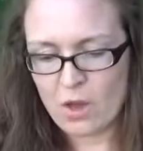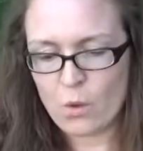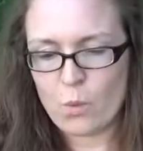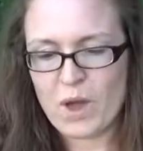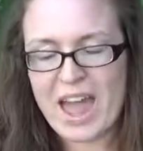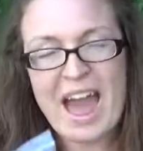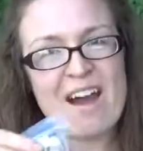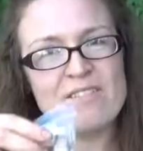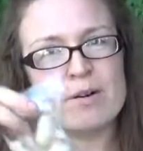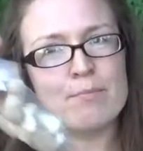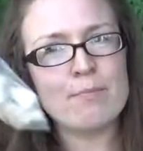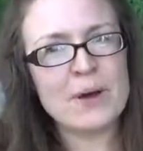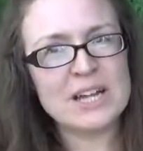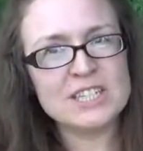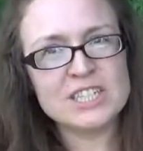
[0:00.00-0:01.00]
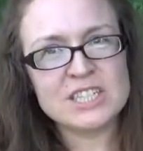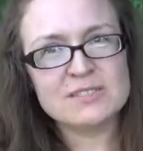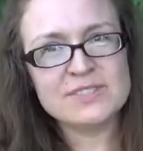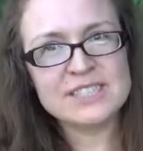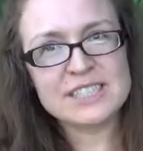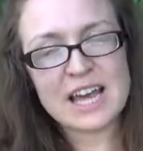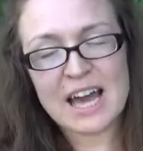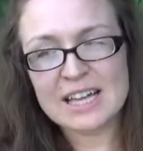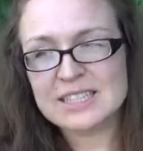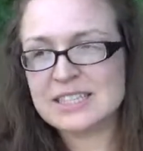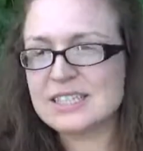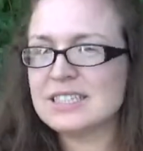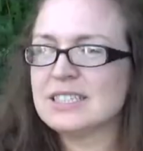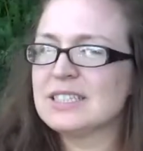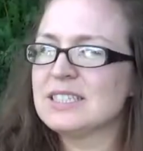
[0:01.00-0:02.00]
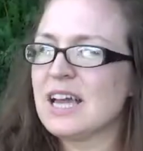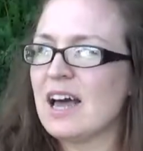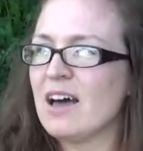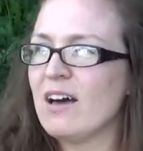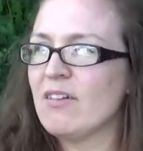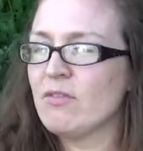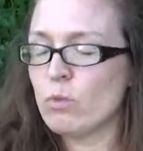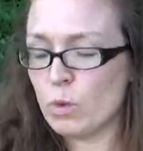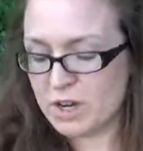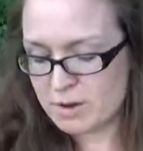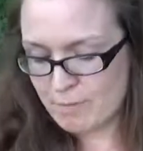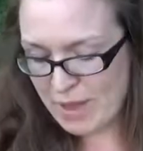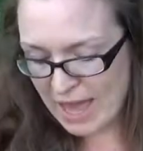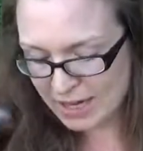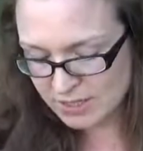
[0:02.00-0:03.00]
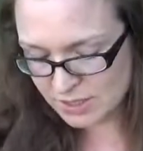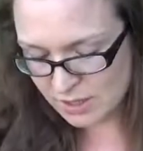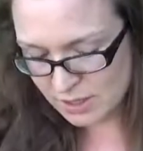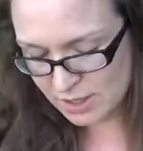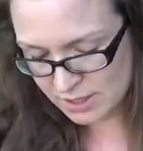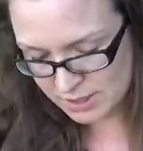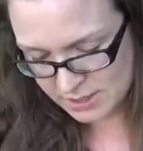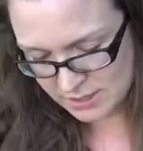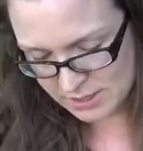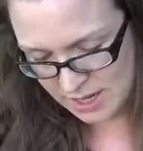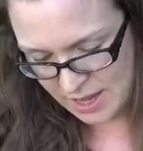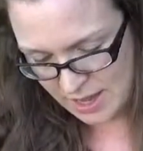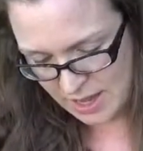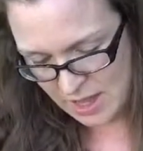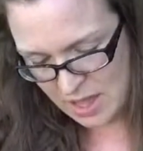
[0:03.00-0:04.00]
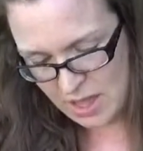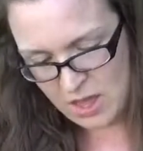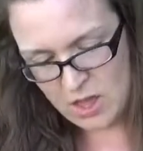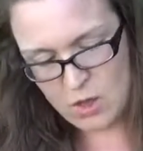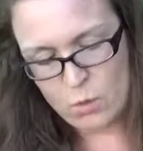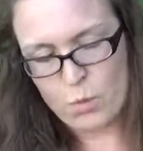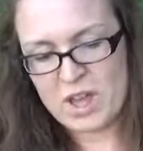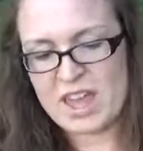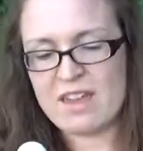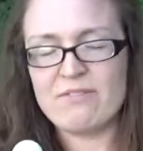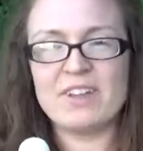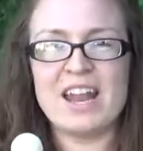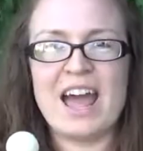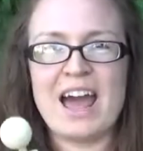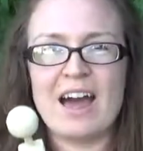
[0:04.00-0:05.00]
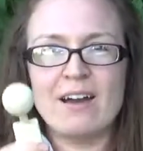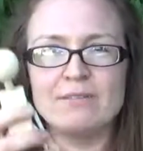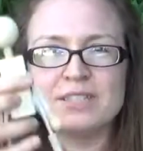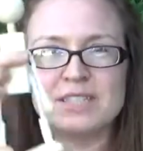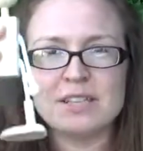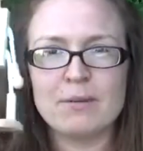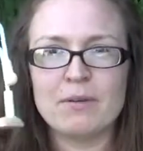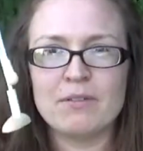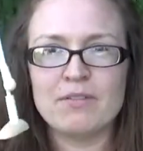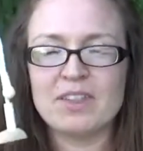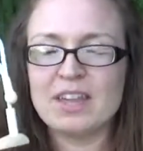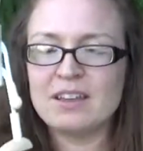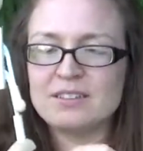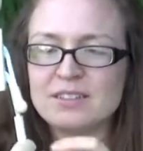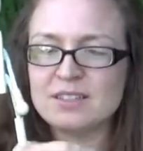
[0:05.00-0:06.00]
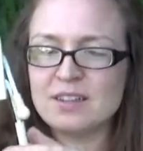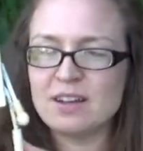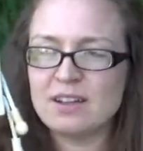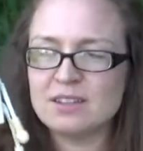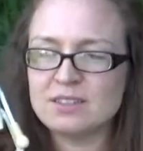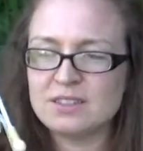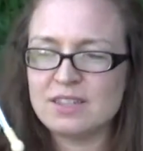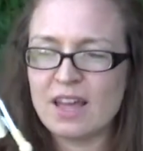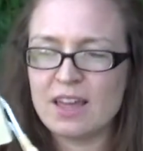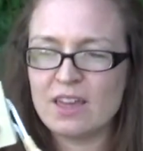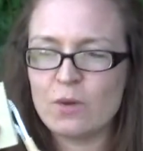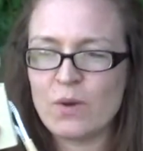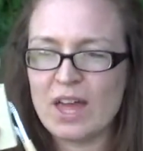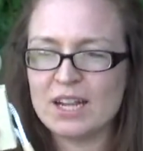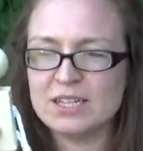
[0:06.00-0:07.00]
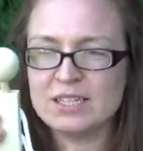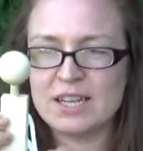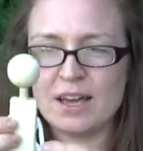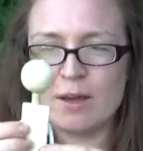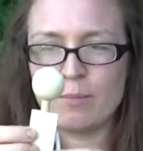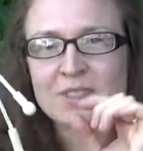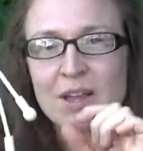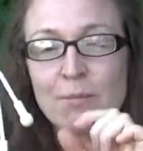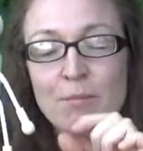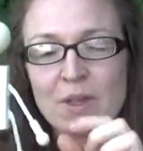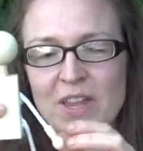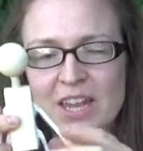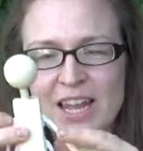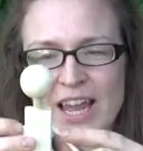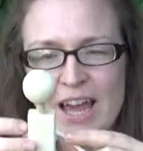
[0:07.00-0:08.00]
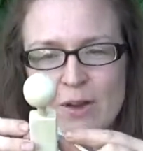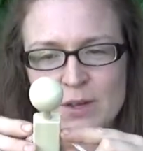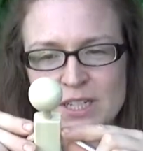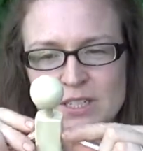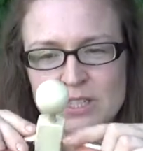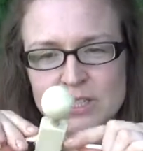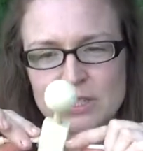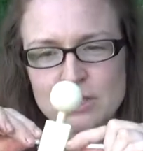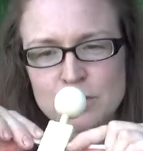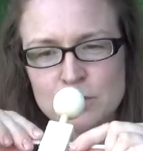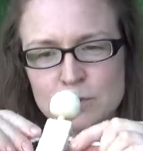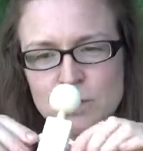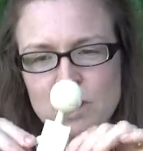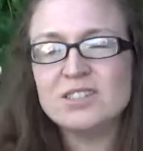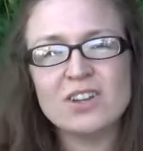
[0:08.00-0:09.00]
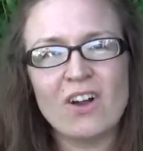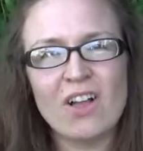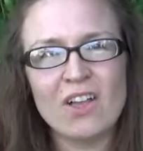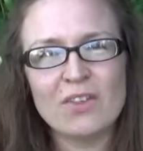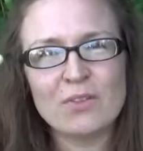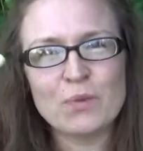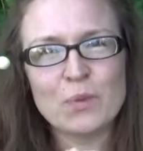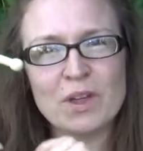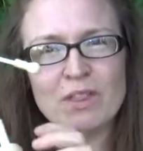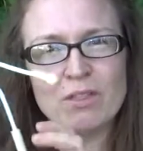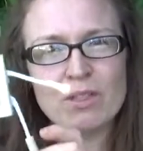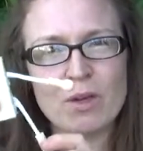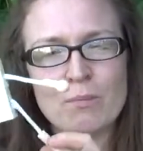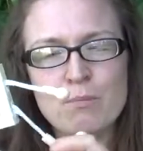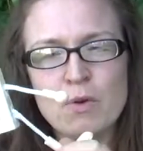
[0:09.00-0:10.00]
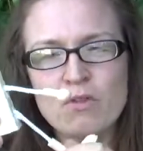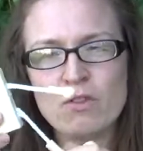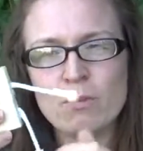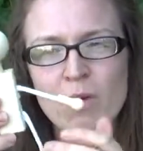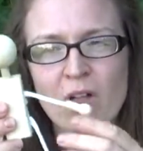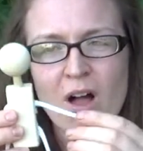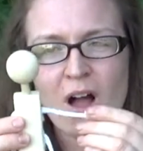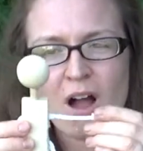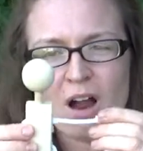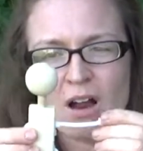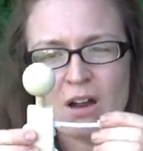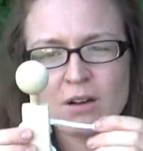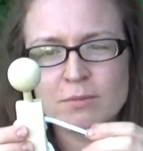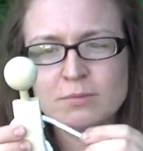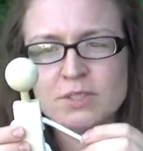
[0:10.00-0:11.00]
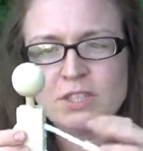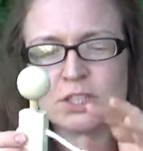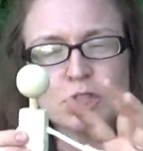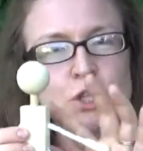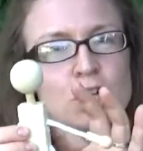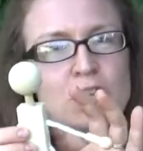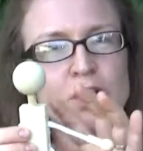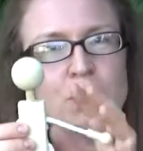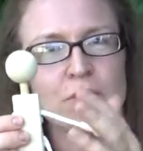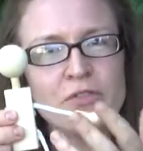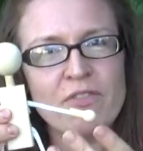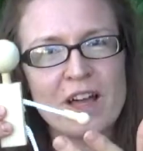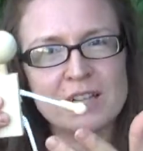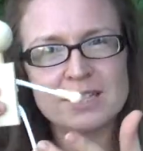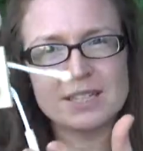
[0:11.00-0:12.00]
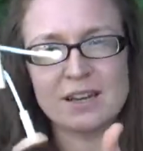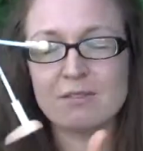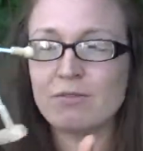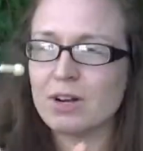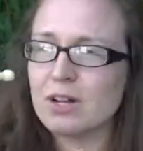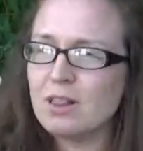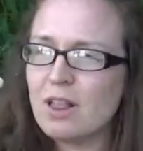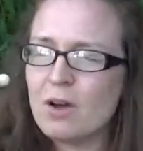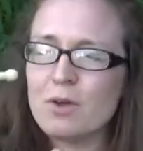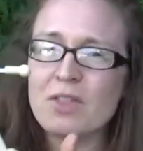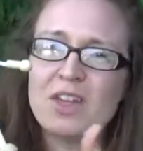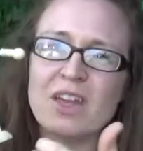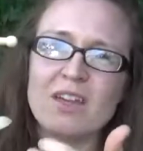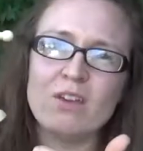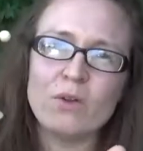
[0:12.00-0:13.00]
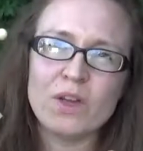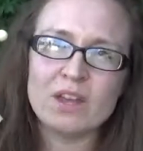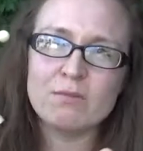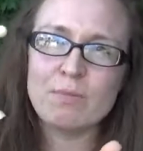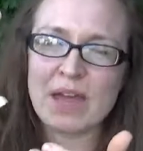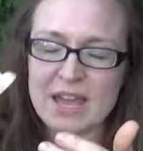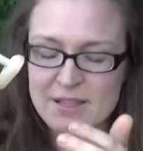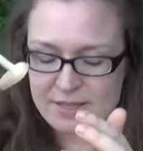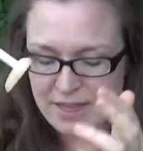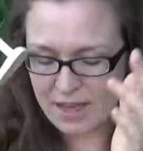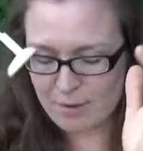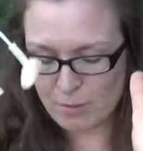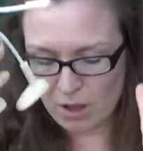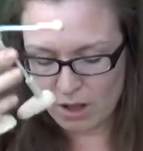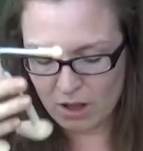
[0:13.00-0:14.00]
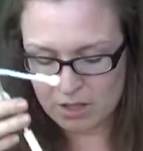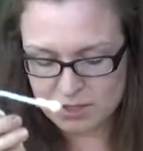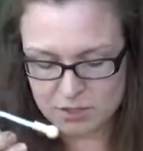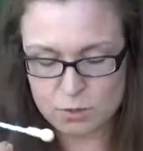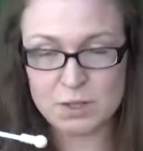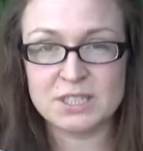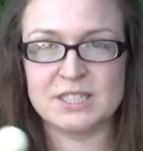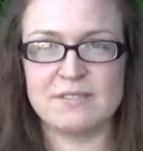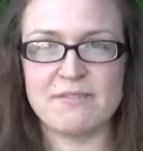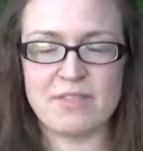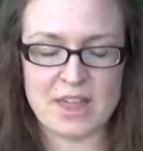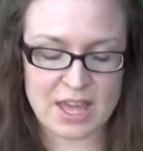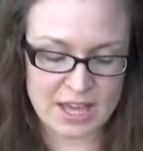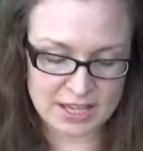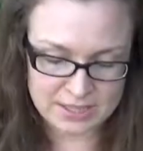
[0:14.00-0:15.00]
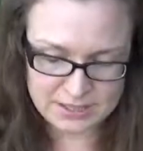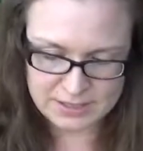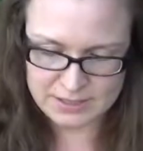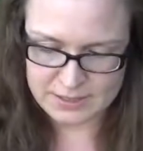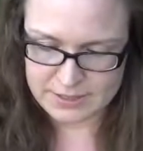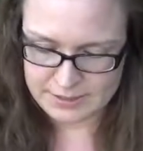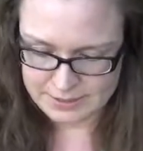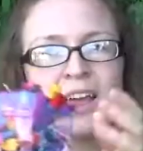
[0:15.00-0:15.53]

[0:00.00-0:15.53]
We have a bunch of sizes of wooden peg dolls. We even have some of these dolls that you end up building out into dolls with movable arms. You glue felt on for clothing. You can paint them, all sorts of things.